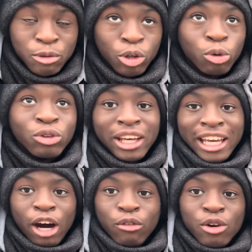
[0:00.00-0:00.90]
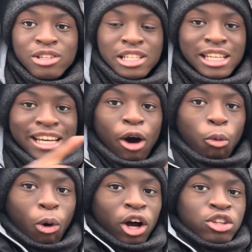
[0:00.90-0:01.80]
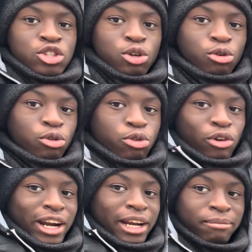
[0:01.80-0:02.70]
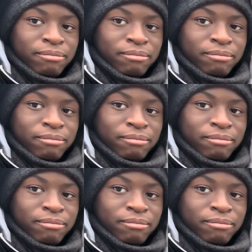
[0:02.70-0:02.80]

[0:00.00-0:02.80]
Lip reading: we're doing all the EL routes. That's EL 1, 2, 3,